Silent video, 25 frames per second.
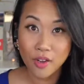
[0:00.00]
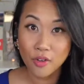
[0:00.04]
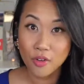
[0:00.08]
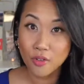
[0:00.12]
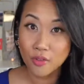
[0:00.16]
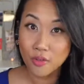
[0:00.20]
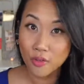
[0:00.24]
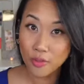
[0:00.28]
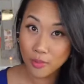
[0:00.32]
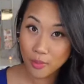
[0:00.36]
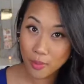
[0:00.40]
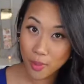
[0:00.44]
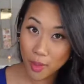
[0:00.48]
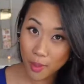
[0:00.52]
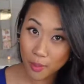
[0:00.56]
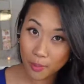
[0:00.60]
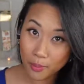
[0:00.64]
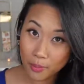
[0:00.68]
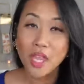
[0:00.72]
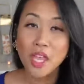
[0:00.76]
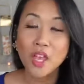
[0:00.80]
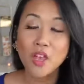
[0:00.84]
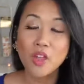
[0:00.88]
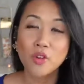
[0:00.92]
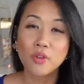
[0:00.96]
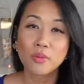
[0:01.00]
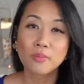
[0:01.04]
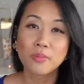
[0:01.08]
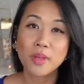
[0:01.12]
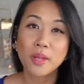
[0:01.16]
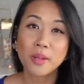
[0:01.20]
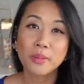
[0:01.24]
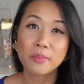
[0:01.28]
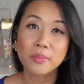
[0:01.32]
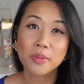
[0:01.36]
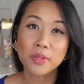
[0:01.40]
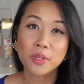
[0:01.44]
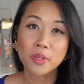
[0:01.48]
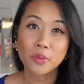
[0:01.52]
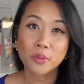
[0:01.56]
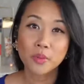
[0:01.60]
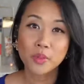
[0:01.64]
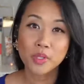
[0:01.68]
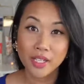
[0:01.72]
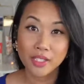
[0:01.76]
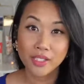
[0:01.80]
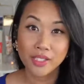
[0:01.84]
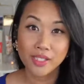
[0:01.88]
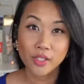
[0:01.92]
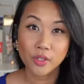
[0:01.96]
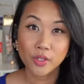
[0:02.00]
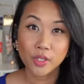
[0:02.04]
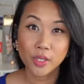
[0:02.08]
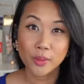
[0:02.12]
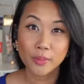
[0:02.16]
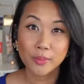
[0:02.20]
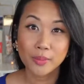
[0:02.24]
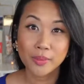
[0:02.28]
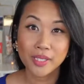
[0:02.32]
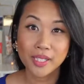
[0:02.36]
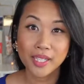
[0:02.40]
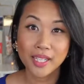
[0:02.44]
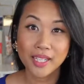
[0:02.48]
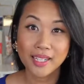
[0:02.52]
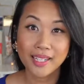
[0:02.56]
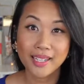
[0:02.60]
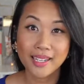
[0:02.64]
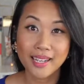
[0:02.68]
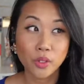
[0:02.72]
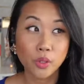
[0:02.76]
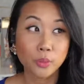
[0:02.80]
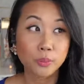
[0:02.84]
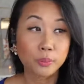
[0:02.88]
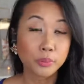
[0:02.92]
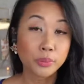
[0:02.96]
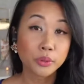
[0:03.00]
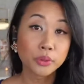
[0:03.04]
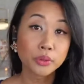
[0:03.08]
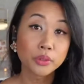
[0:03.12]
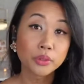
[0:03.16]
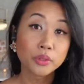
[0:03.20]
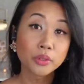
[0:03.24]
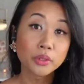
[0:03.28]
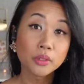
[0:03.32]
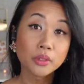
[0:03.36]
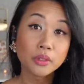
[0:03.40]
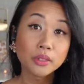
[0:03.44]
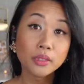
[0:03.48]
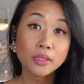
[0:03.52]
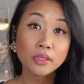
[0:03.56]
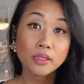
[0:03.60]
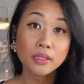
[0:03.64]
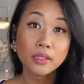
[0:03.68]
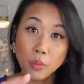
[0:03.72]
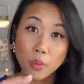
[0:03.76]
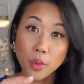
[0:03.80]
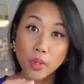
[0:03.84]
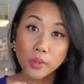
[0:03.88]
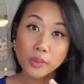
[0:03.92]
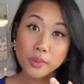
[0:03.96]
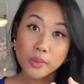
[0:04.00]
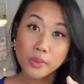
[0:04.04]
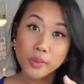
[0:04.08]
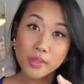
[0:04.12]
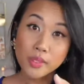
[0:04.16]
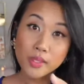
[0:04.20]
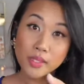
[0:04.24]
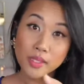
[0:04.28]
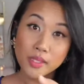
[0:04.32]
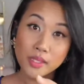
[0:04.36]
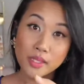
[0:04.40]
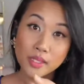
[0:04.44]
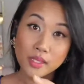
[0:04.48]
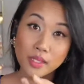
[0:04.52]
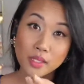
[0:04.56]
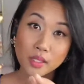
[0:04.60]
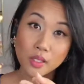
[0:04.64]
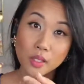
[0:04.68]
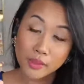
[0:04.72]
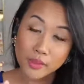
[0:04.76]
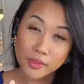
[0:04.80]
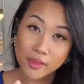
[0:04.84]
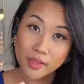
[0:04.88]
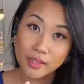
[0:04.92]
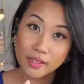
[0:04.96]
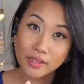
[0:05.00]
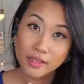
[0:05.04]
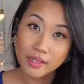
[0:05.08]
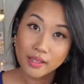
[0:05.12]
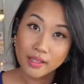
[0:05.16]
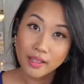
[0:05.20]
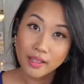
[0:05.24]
Remember, we talked about Descript and how you could pull quotes, tweetables